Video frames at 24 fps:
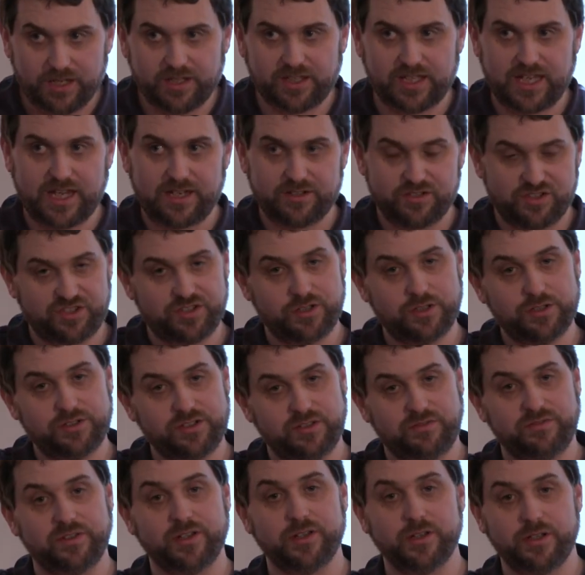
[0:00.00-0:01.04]
can
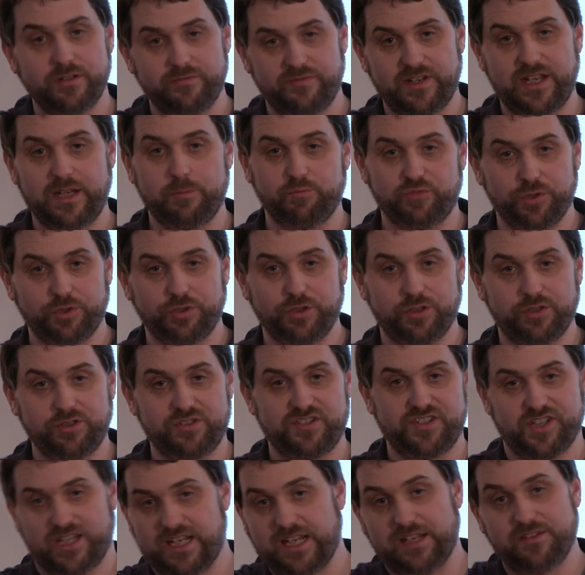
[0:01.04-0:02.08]
certify their
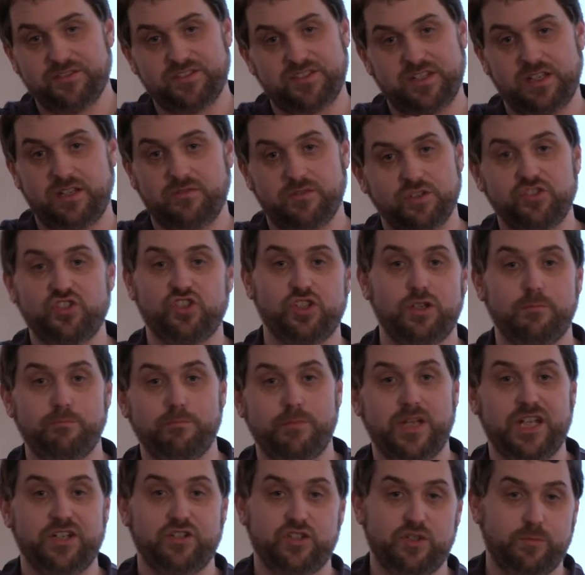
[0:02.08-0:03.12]
products against either
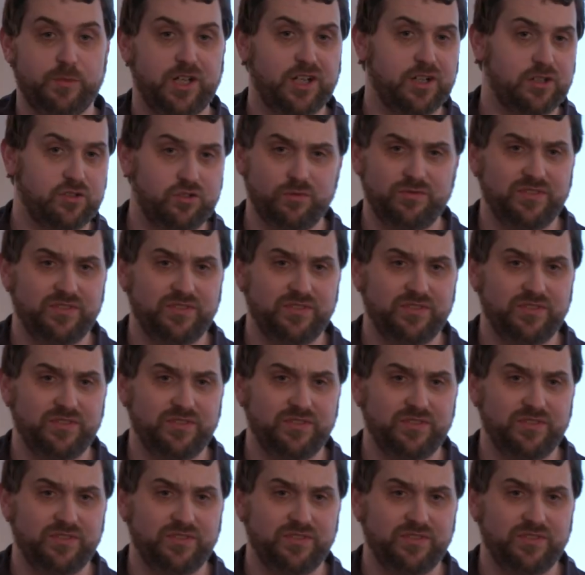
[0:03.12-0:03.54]
some benchmarks,